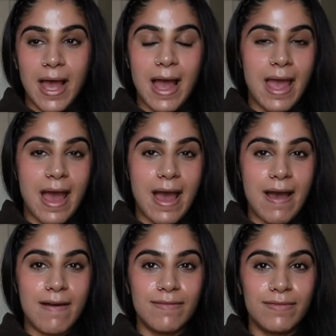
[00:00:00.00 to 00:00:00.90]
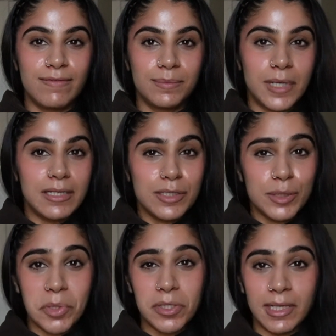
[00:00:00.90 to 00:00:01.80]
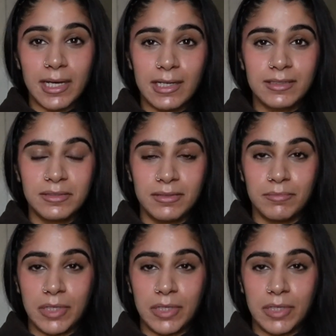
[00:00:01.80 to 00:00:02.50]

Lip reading: I have kind of small legs.